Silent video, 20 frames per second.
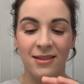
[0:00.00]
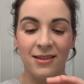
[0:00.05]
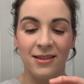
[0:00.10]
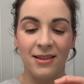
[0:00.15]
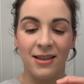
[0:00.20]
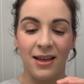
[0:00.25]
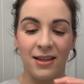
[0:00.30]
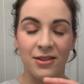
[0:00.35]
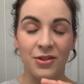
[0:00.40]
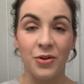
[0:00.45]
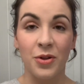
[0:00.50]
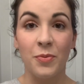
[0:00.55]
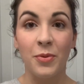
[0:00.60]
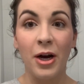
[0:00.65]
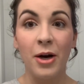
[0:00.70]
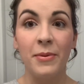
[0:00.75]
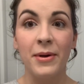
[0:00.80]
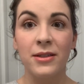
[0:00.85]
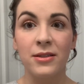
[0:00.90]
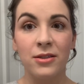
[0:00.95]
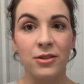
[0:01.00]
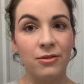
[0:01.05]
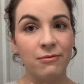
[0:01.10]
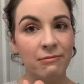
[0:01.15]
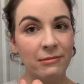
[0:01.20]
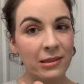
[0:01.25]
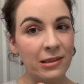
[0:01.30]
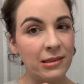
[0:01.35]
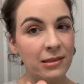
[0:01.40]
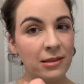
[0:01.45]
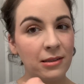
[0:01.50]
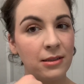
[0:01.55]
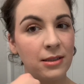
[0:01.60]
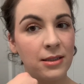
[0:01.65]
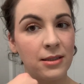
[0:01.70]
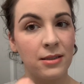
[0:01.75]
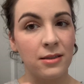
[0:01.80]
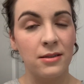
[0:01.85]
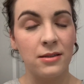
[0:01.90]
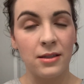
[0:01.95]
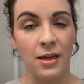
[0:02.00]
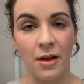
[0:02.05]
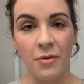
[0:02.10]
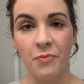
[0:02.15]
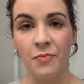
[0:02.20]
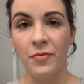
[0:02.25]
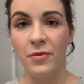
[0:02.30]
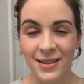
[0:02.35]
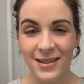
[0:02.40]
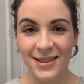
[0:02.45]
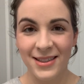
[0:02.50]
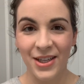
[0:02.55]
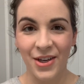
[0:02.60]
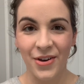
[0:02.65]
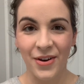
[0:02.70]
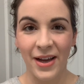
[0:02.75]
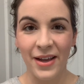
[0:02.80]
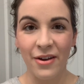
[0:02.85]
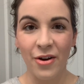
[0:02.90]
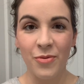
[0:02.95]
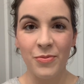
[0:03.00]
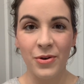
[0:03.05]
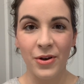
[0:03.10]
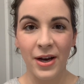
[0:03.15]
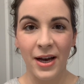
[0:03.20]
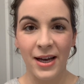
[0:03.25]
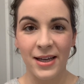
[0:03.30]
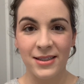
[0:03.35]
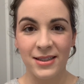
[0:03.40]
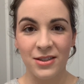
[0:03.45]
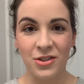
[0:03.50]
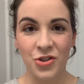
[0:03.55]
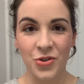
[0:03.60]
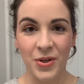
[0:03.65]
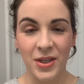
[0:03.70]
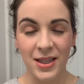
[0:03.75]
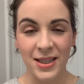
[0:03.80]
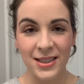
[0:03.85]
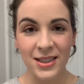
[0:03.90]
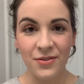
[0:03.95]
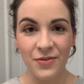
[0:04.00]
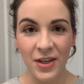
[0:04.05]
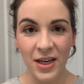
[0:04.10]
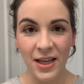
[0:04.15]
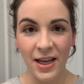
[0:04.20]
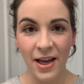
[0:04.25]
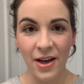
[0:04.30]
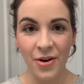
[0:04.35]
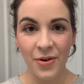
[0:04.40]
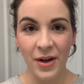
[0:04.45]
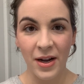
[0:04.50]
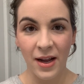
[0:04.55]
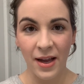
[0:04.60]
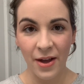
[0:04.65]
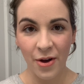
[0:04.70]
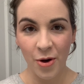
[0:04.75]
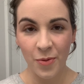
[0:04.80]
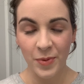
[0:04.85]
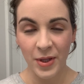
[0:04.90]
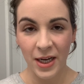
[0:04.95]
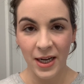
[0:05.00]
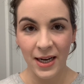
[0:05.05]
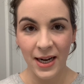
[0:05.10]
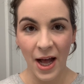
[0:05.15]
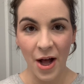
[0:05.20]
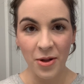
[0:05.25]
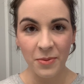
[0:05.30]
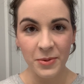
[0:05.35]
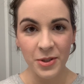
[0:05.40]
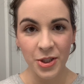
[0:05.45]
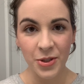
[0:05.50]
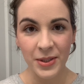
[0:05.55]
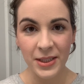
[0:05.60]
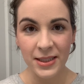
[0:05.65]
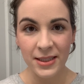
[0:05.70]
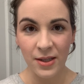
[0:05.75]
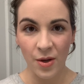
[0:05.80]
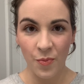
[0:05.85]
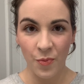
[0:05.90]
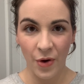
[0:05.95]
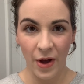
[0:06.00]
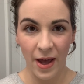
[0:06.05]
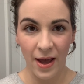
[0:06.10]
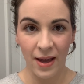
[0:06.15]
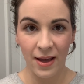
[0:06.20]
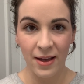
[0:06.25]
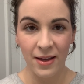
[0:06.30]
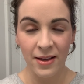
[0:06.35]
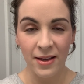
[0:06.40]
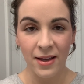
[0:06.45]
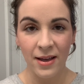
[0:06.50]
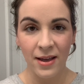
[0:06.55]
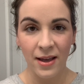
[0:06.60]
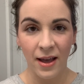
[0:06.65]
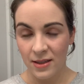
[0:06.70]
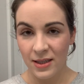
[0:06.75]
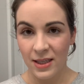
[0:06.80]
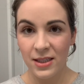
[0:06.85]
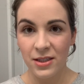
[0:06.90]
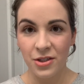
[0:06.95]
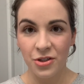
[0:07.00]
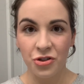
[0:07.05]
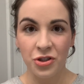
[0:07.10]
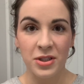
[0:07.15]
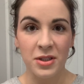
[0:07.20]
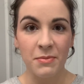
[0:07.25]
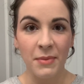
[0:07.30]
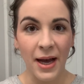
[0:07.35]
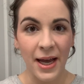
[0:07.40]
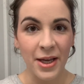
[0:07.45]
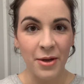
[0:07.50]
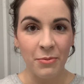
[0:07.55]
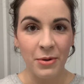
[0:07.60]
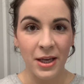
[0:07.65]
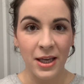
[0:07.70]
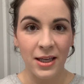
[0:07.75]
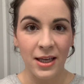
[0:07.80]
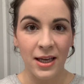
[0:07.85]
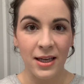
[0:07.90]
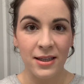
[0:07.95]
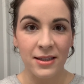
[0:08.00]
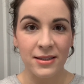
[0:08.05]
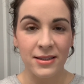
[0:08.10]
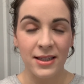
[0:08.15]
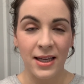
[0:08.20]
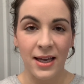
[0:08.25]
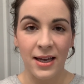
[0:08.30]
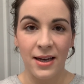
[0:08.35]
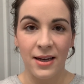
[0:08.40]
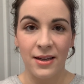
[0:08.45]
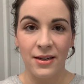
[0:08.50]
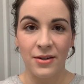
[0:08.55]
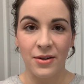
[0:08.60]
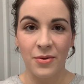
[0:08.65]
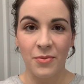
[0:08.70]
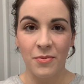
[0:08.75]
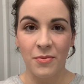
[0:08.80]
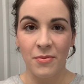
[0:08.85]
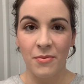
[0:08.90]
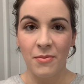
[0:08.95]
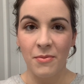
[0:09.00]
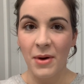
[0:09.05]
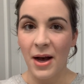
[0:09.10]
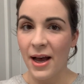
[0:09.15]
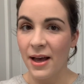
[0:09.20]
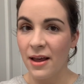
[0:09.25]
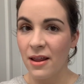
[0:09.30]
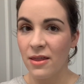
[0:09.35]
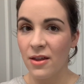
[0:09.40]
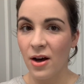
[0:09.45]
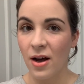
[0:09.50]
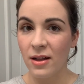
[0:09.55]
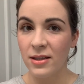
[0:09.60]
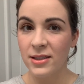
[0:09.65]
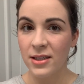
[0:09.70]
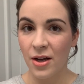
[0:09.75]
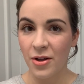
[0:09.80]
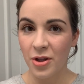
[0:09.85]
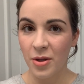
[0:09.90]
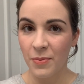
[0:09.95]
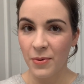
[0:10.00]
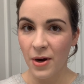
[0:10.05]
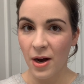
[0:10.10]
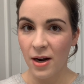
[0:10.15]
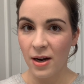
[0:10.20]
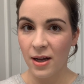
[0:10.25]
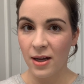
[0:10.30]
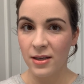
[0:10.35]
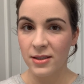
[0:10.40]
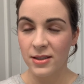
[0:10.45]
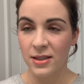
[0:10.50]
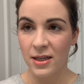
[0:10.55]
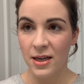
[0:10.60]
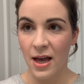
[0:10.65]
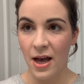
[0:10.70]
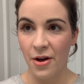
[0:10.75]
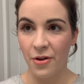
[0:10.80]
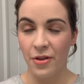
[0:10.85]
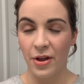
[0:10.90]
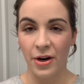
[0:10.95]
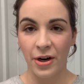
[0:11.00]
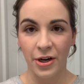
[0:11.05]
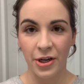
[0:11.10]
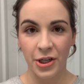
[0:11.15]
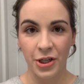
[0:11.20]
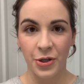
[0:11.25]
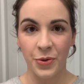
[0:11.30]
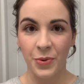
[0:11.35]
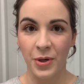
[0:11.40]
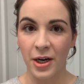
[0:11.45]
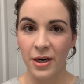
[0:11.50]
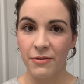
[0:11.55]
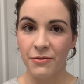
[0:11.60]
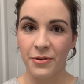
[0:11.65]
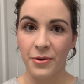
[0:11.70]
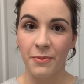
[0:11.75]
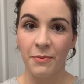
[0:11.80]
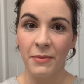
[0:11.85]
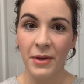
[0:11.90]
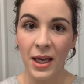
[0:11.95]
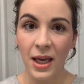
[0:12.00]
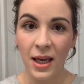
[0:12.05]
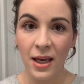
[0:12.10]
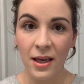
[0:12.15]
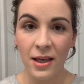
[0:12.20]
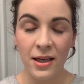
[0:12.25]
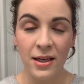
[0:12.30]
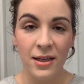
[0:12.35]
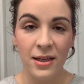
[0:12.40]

Yeah, so the brow pencil doesn't stay. So I hope you guys enjoyed this video, and I hope that it helped you in some way. These are just my opinions and my thoughts on the products and how they're gonna work for me.